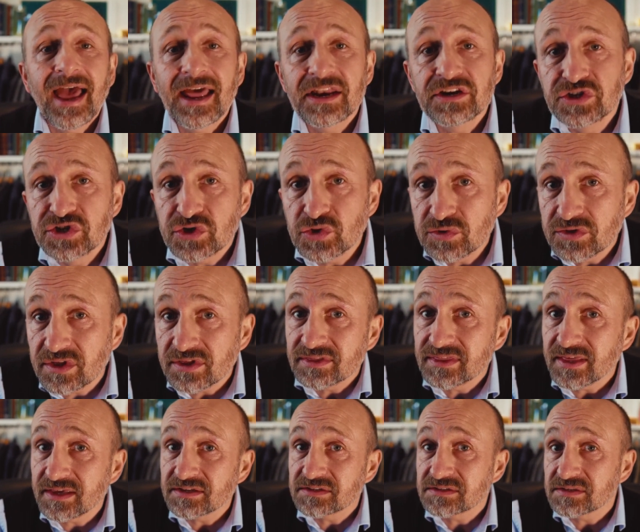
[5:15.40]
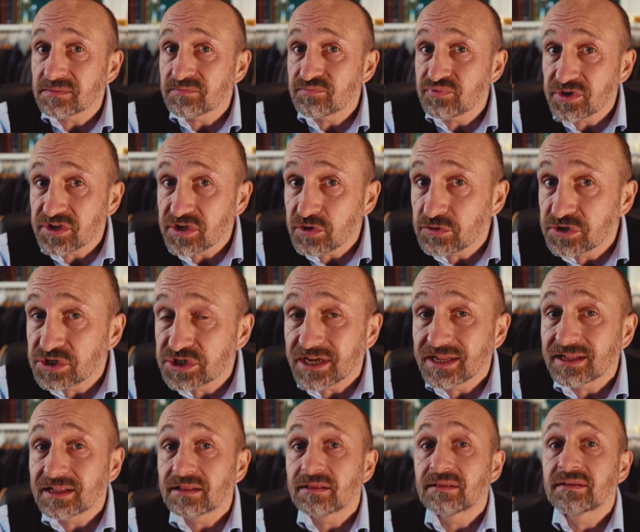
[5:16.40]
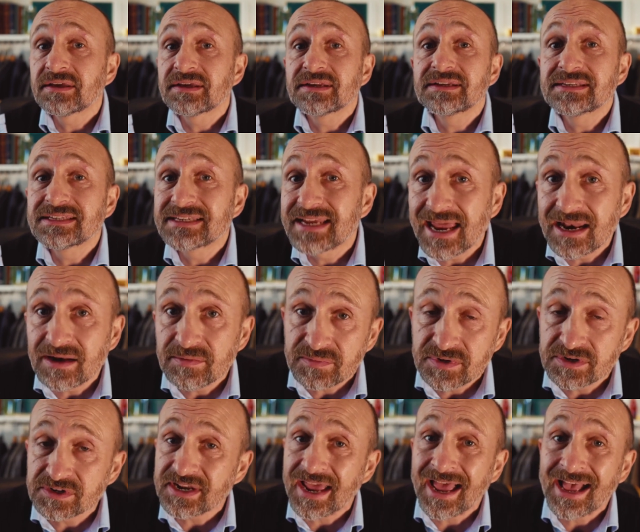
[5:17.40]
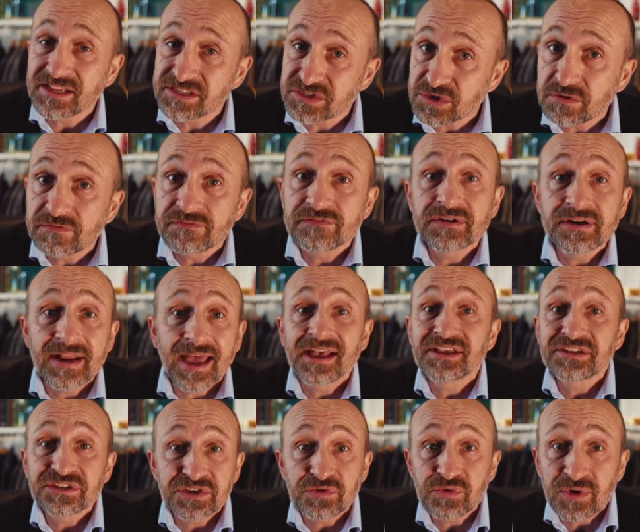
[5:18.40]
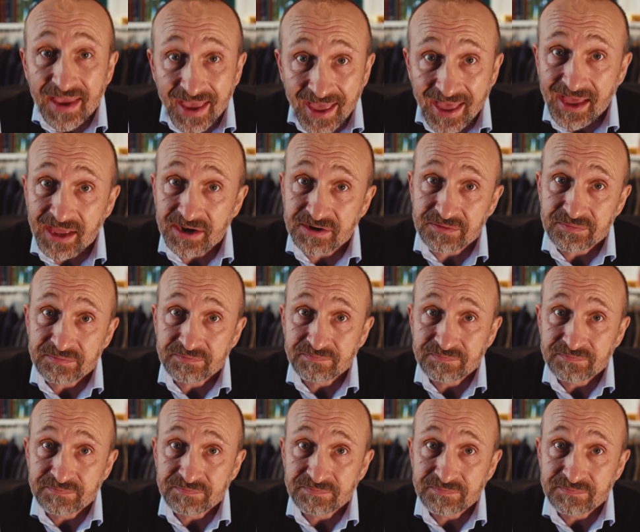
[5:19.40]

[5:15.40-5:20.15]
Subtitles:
and do the things that bring you gentle contentment as often as you can.